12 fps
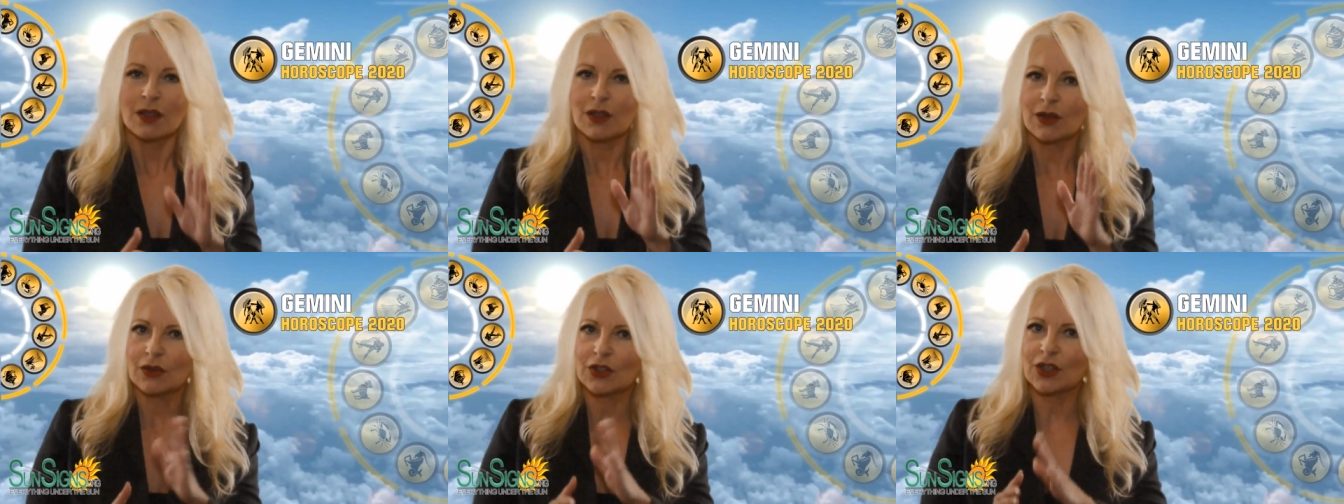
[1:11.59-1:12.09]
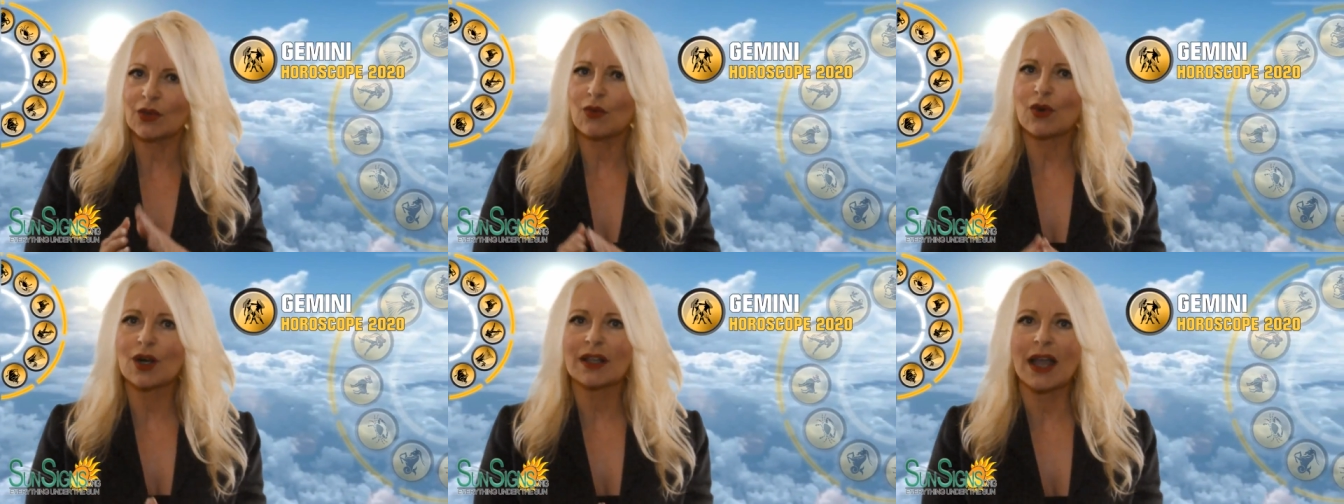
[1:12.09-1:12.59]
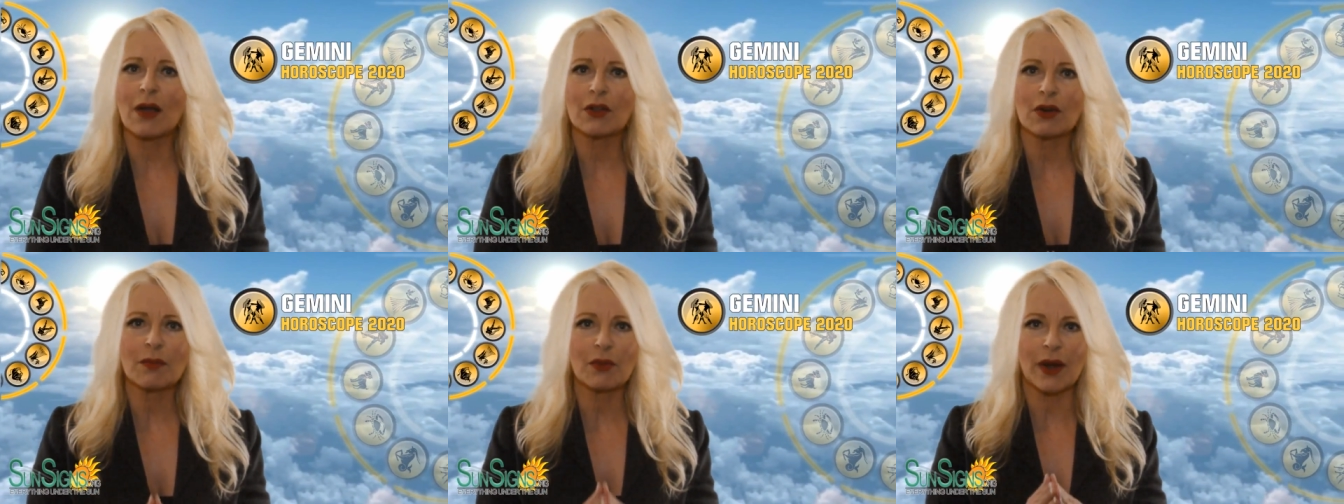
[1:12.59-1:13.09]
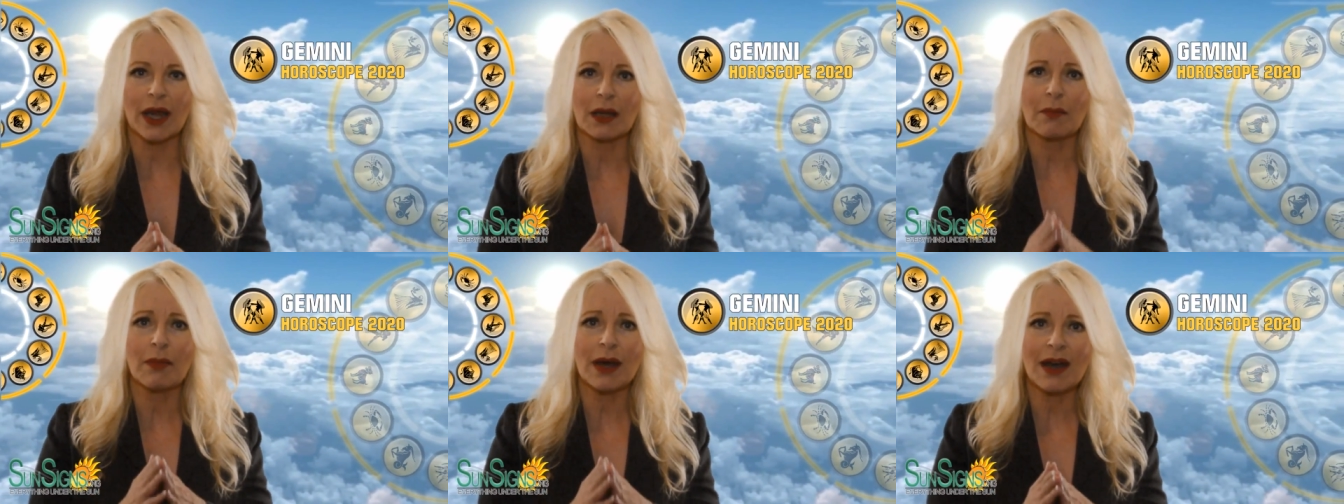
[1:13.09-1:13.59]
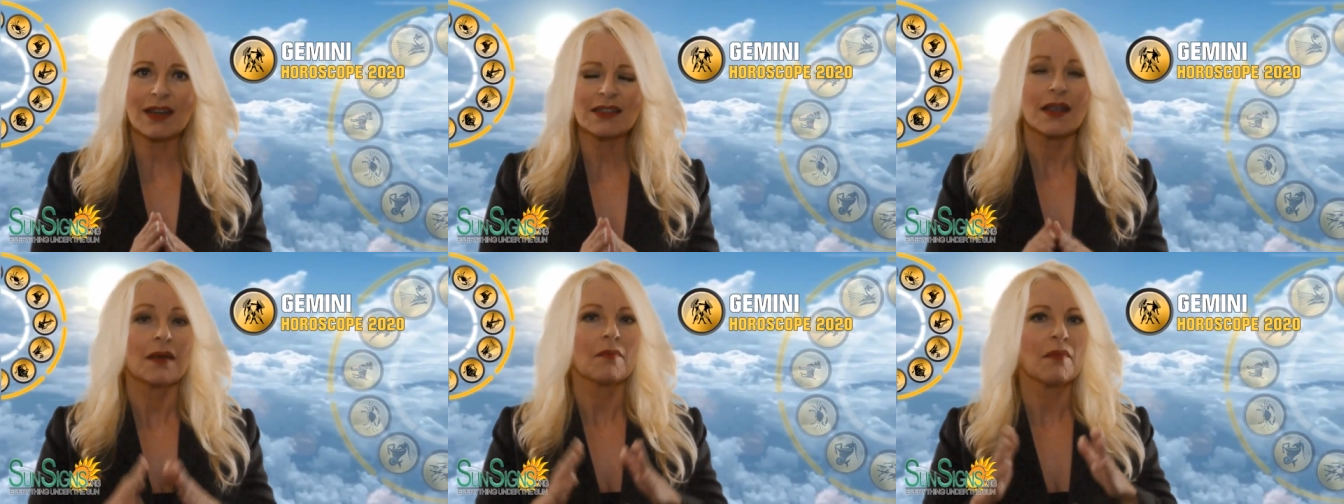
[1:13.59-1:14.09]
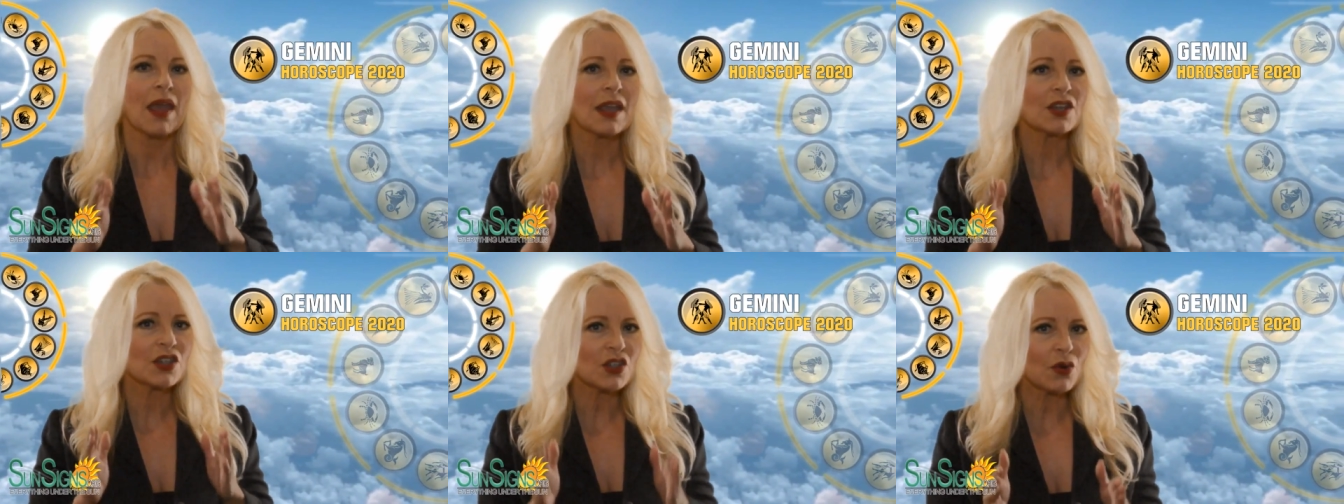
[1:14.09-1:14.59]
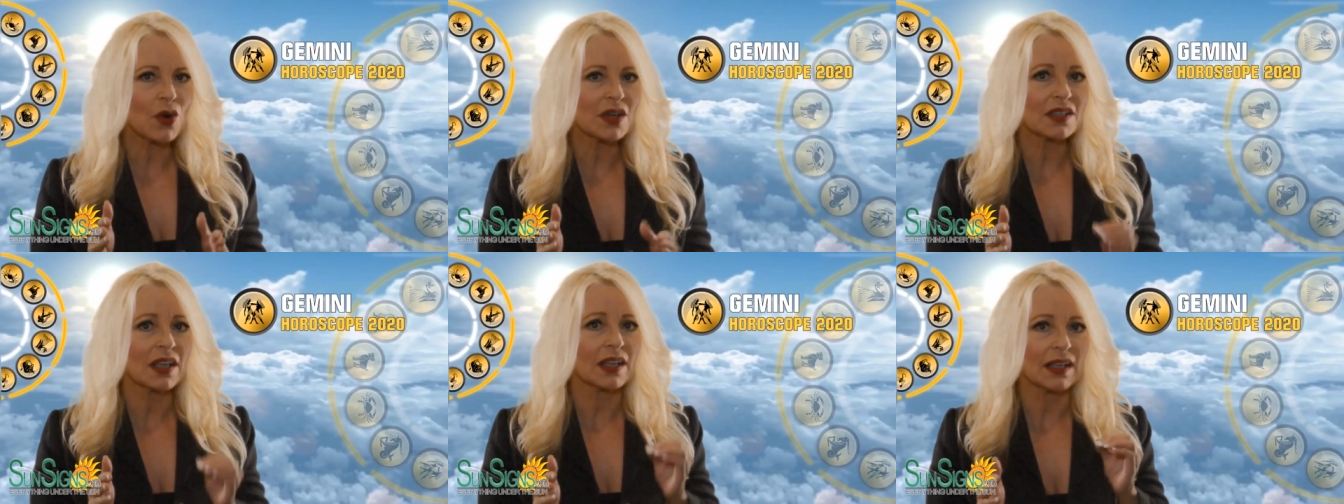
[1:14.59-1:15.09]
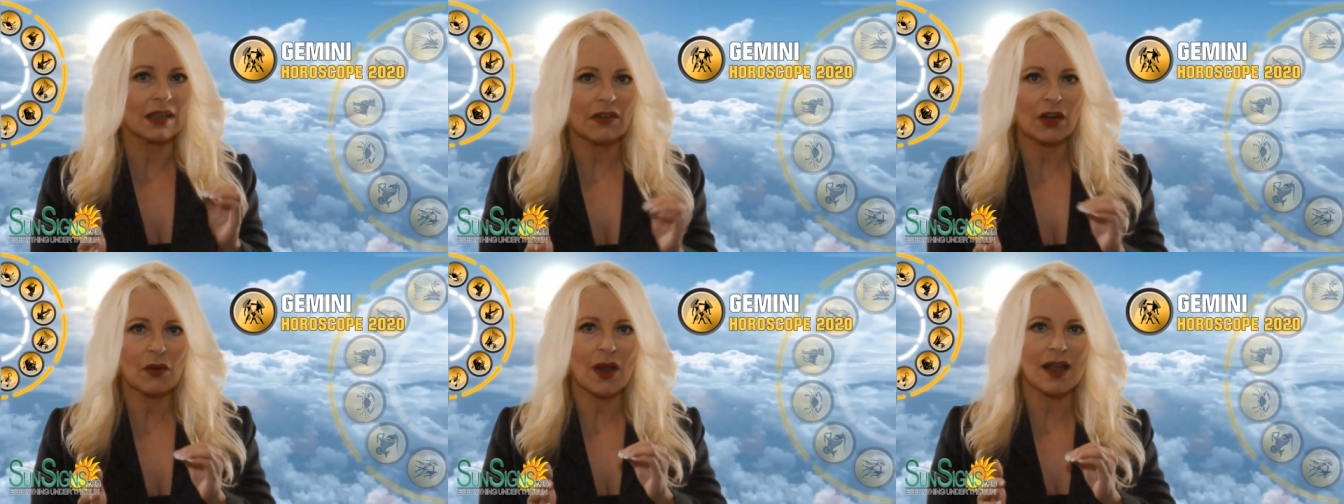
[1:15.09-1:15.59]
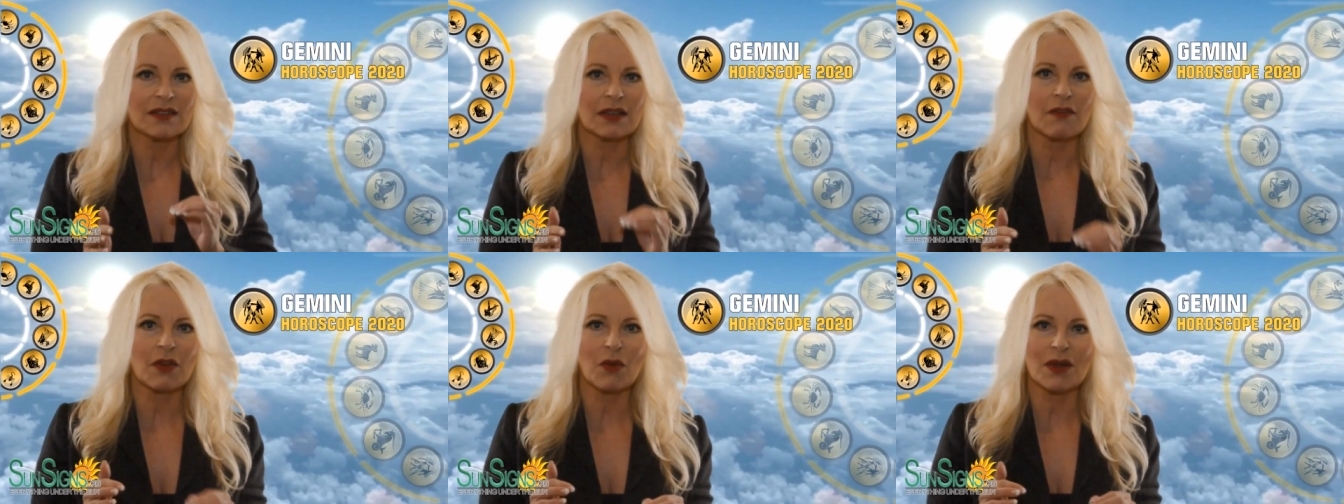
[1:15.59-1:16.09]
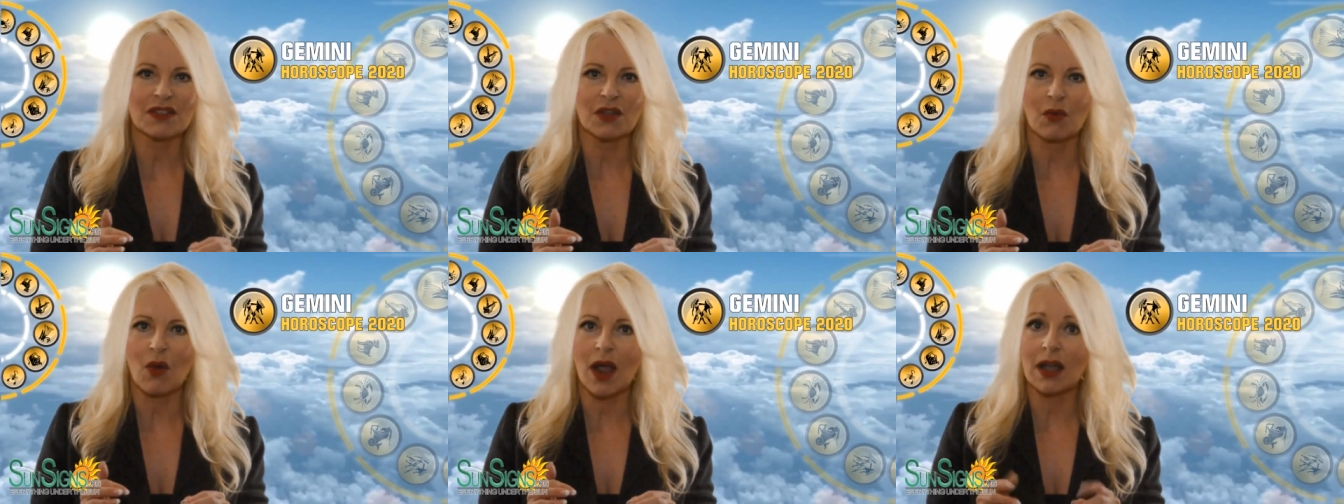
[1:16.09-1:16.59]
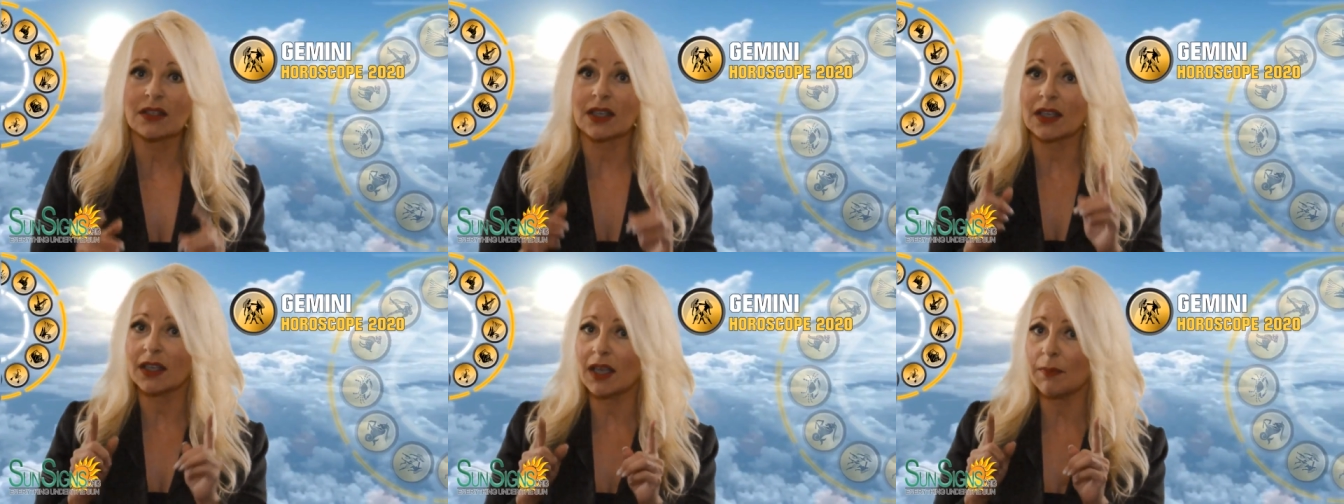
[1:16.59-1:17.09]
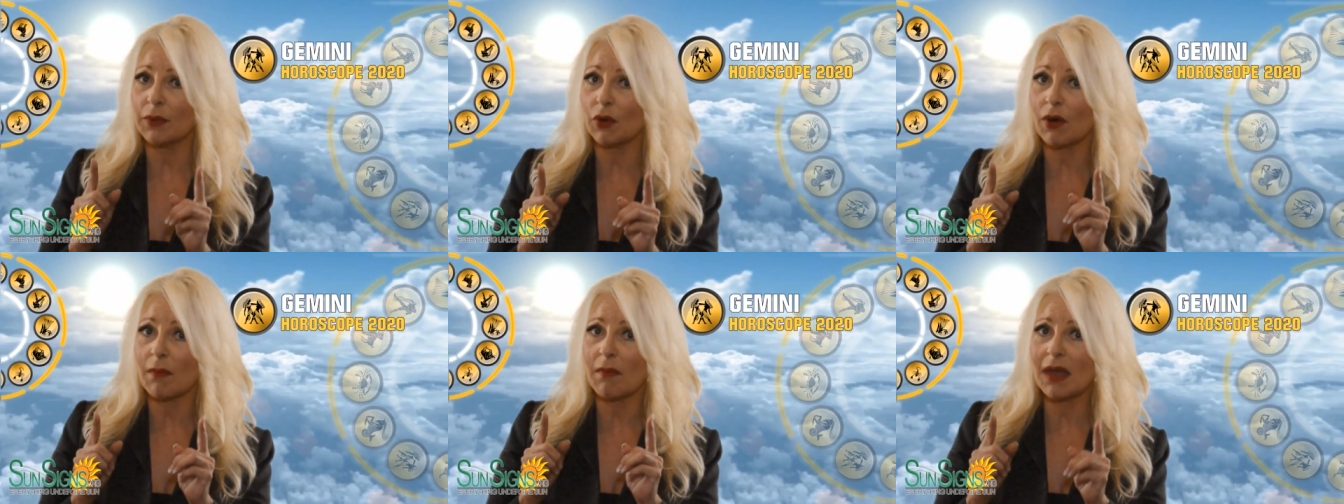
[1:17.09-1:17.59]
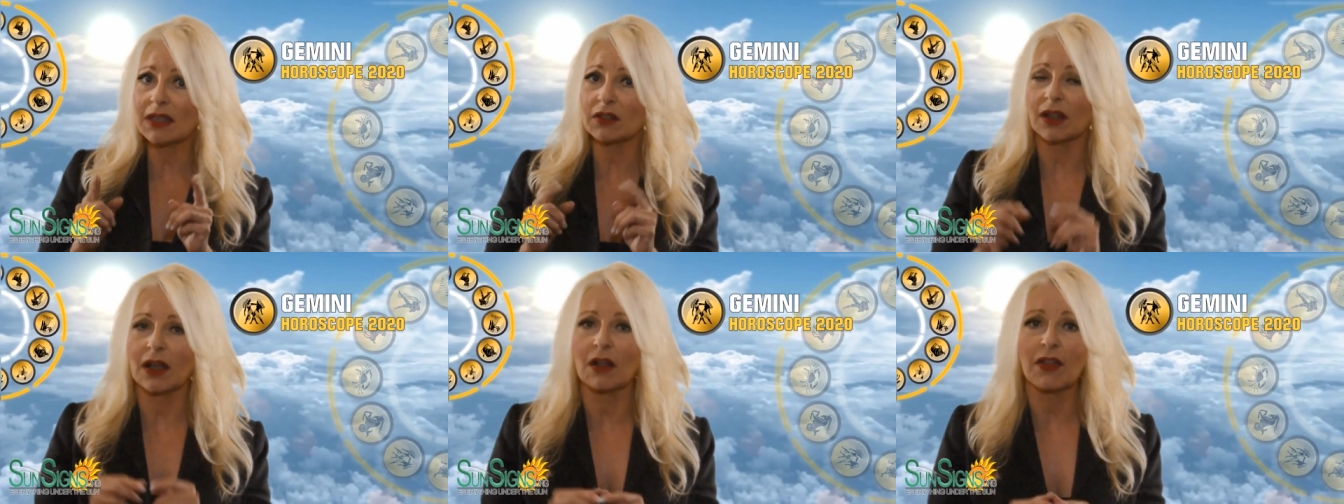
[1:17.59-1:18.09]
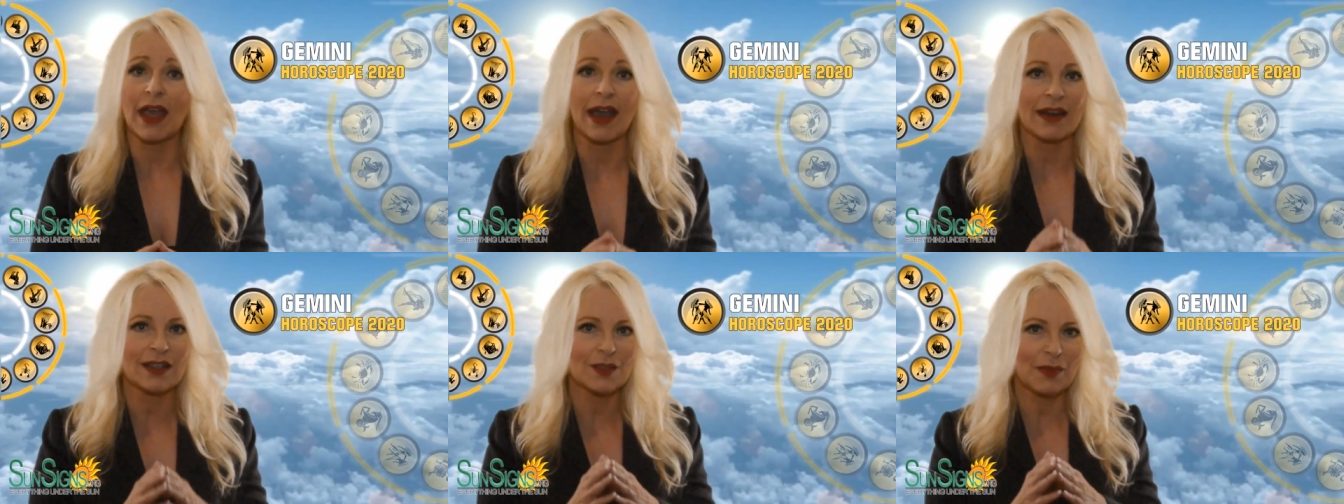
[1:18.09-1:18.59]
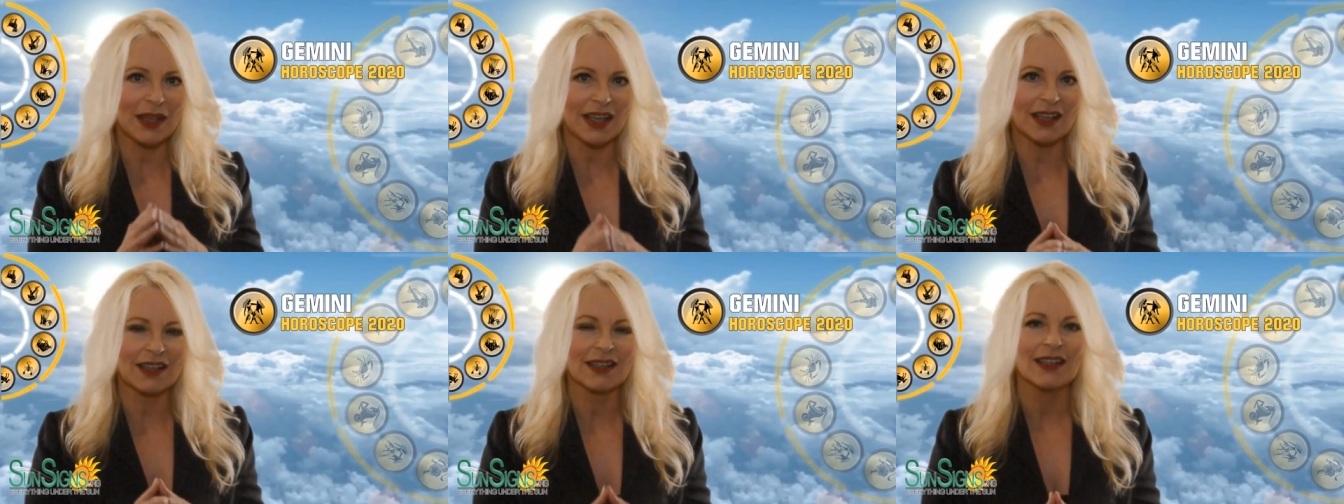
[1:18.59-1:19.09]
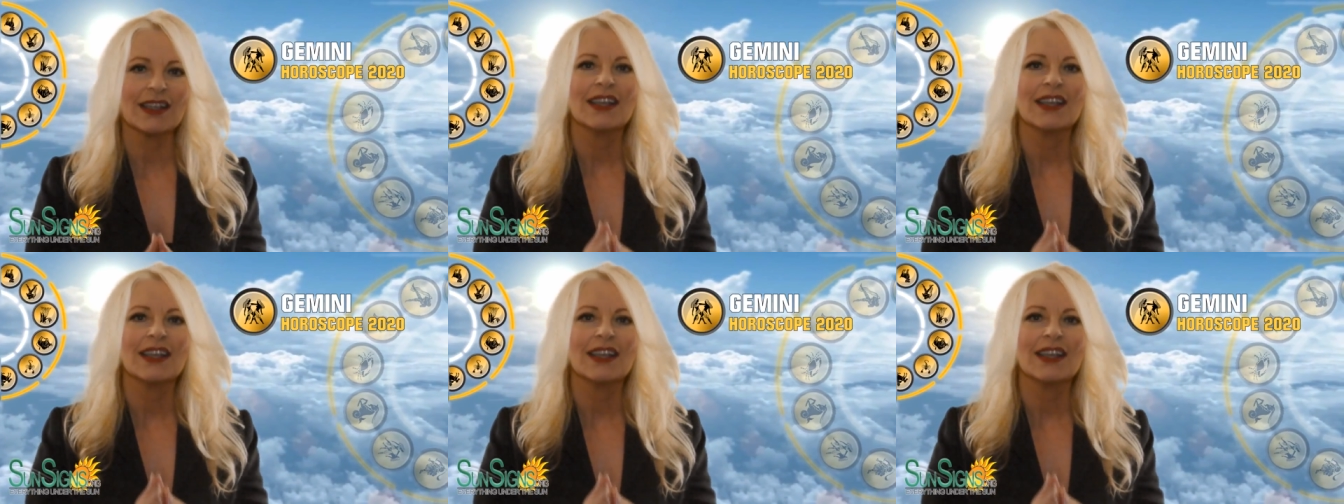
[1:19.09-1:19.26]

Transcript: You should work out your brain, but make sure to give it a rest every once in a while to keep your mental health at its peak.